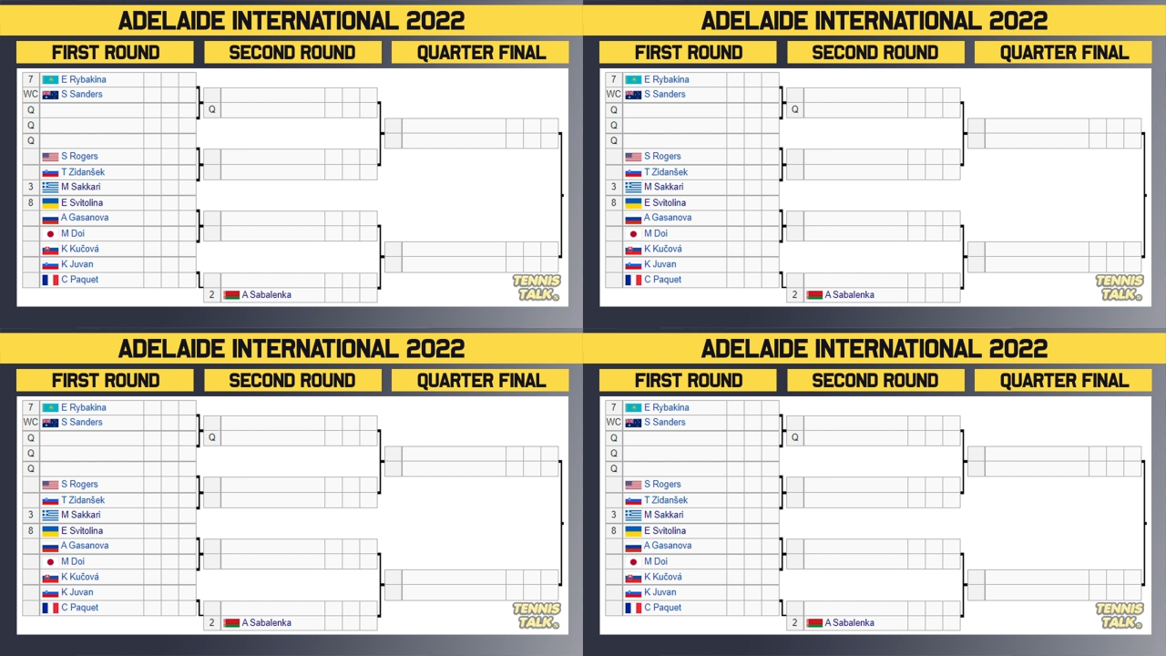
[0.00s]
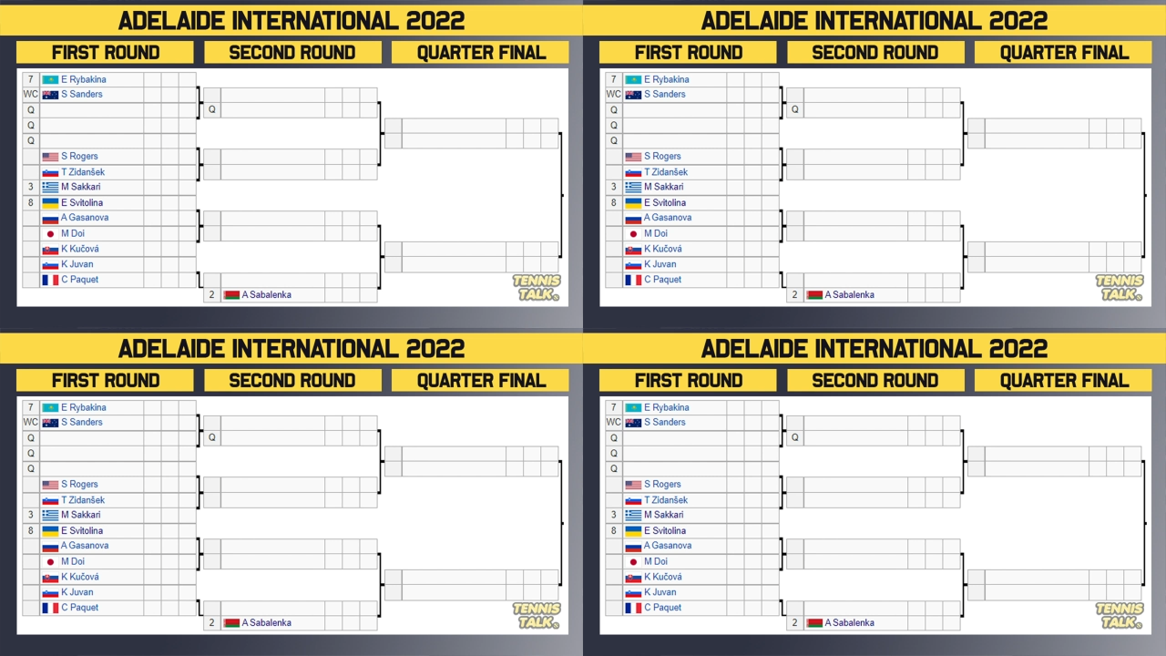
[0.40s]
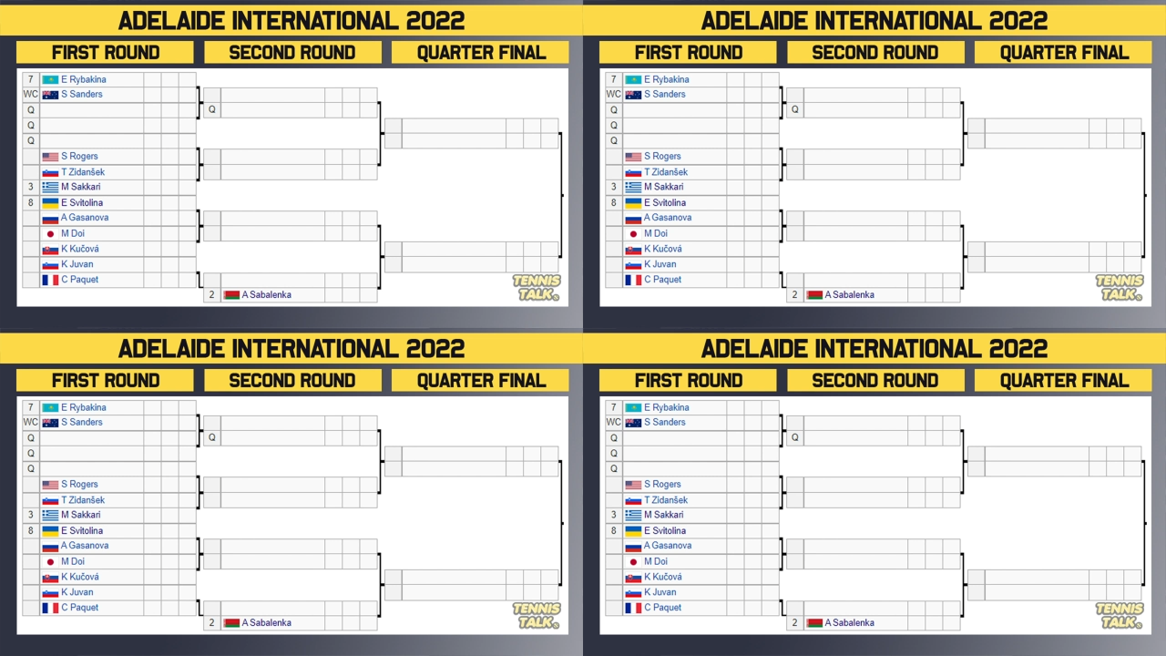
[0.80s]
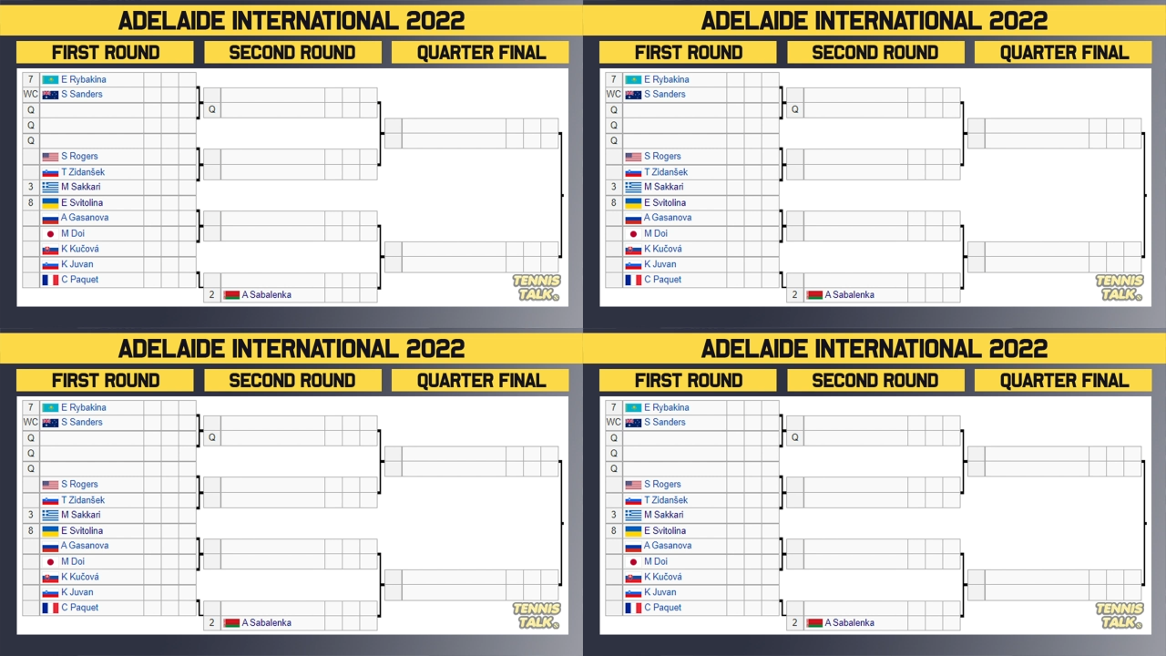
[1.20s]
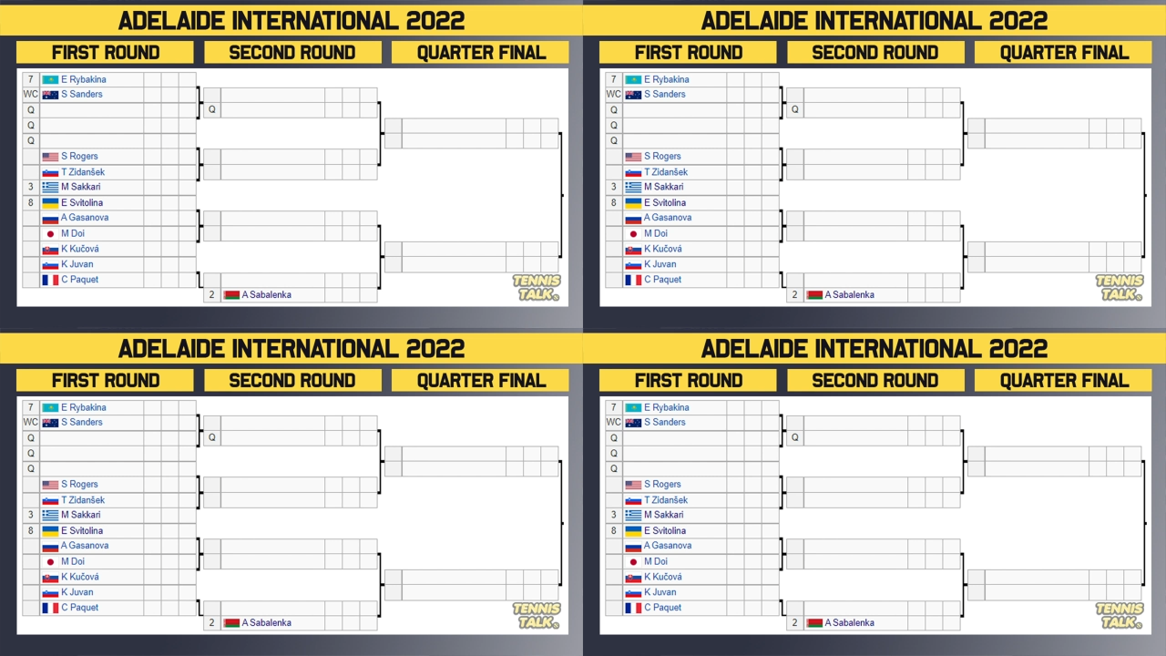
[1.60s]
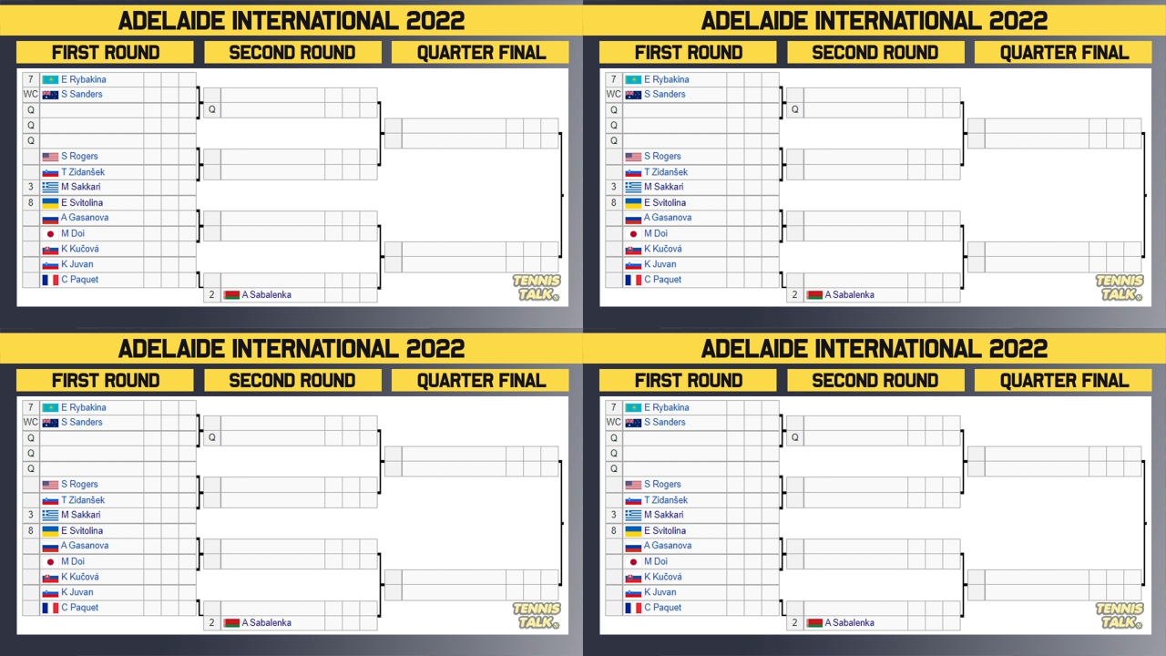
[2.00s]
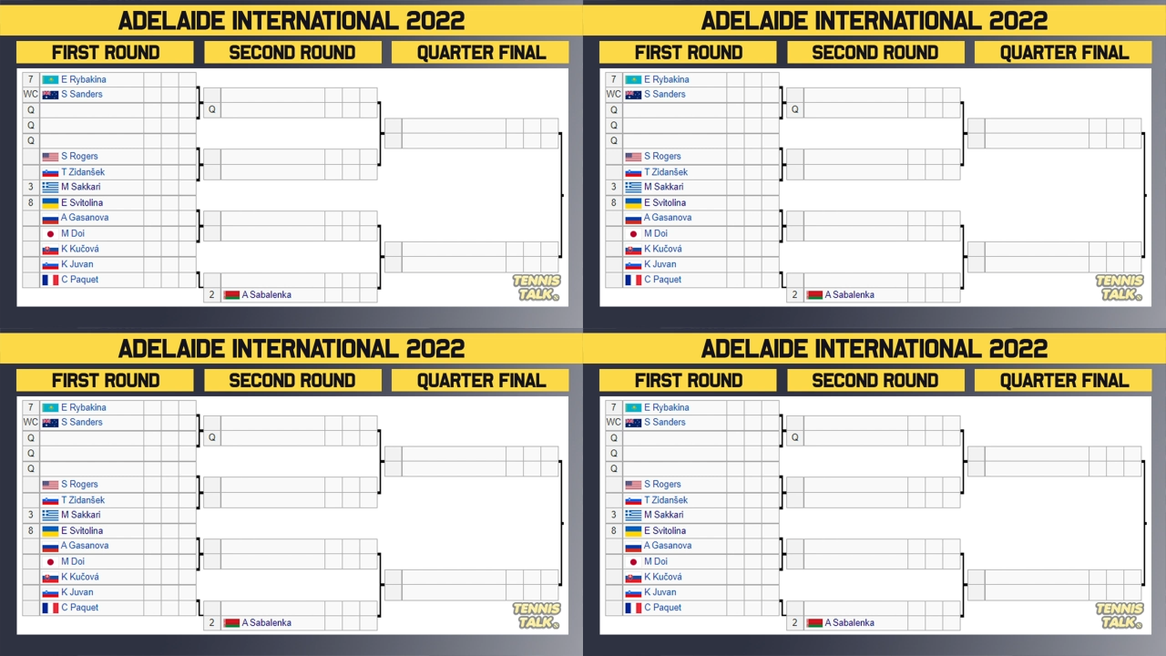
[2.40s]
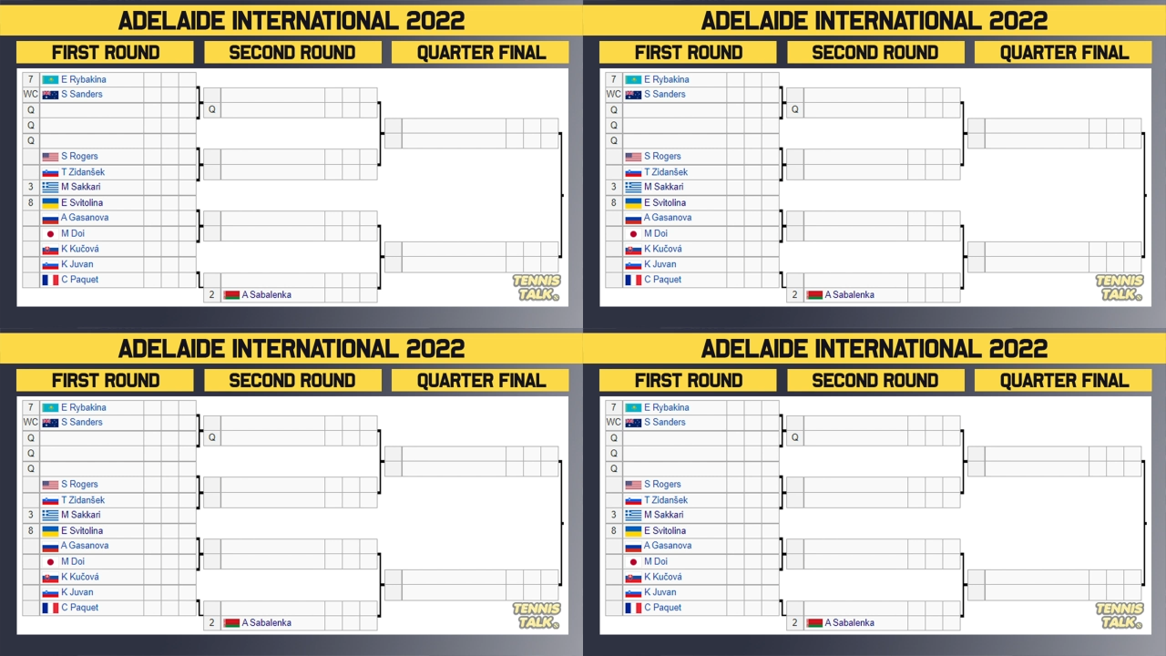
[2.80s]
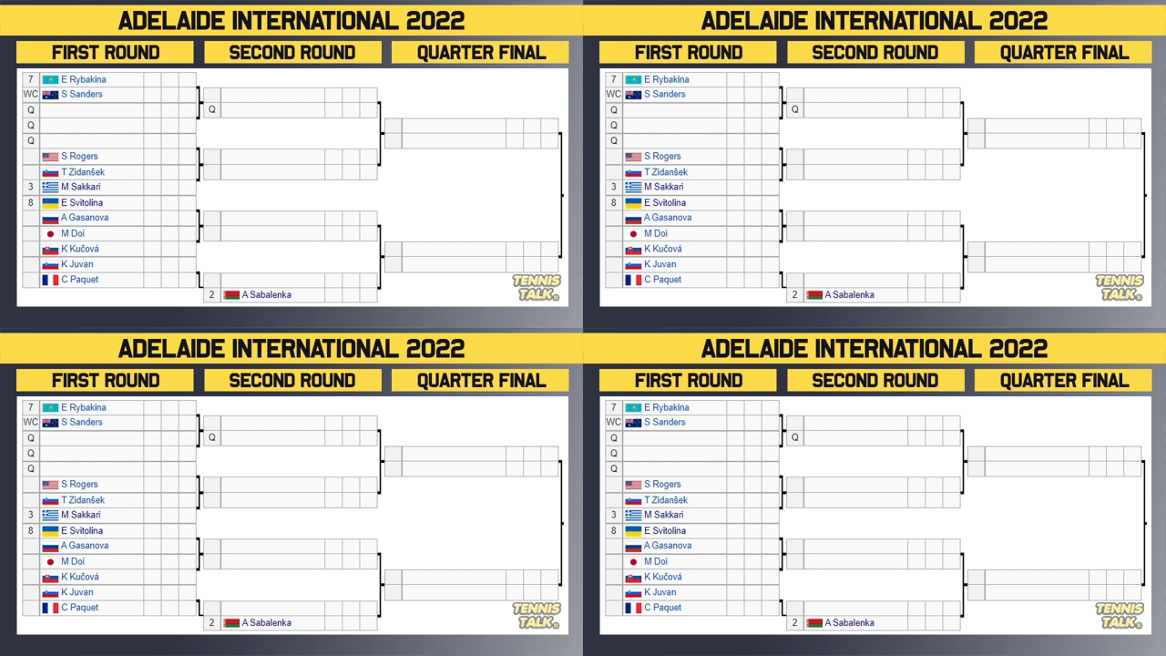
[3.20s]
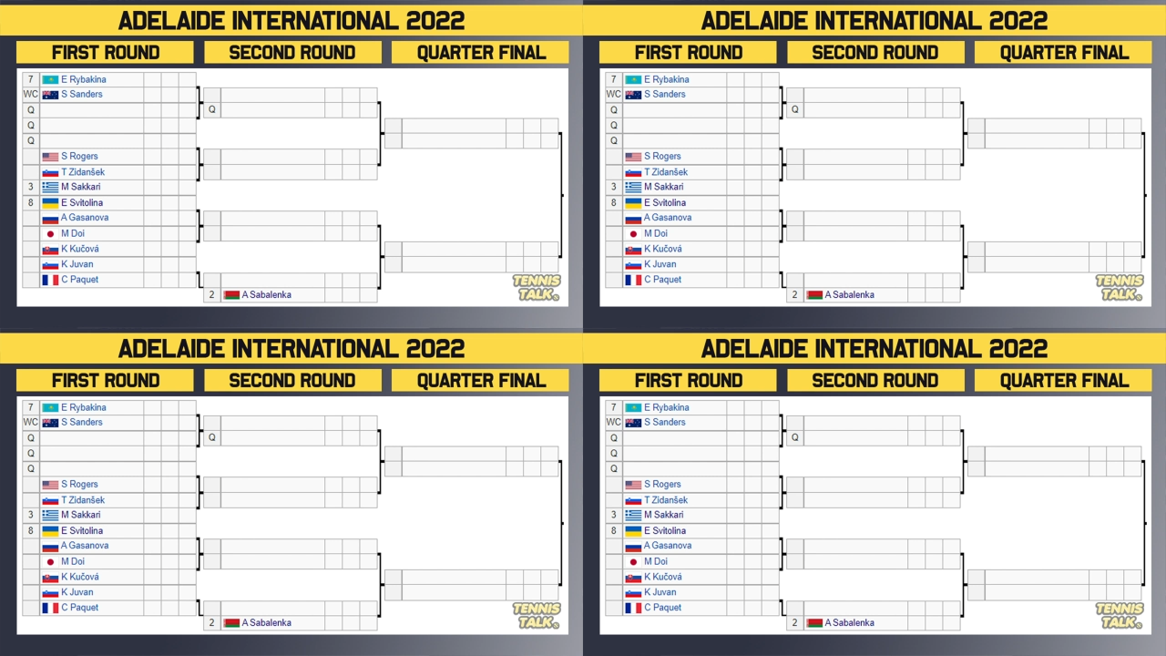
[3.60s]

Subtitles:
No face is visible, so there are no lips to read.